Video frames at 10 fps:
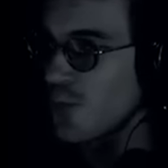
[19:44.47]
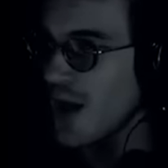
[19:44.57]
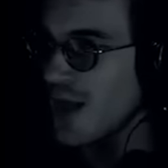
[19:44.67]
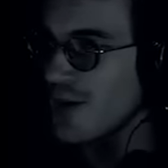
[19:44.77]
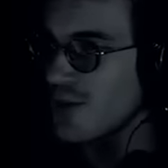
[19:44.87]

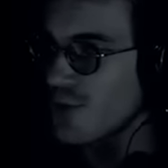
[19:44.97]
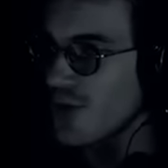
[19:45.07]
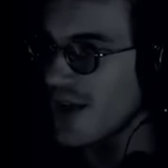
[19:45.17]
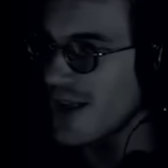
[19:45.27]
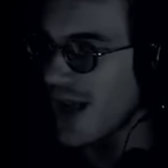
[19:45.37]
Why are you
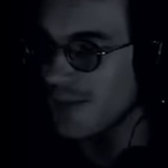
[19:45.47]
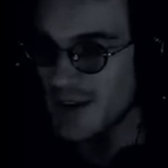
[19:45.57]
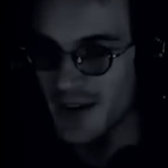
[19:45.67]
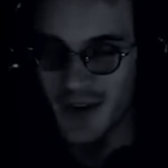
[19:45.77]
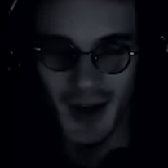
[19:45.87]
running?
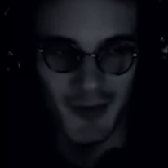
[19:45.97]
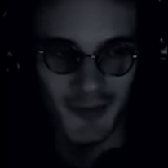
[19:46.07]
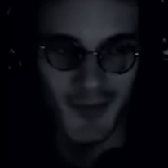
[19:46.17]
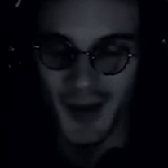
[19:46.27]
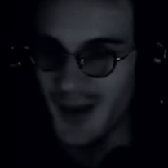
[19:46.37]
I'm
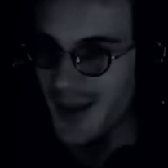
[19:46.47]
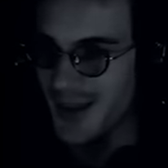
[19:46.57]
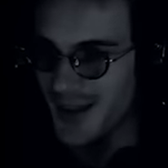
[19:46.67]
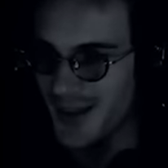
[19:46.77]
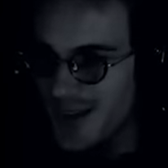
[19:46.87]
not running.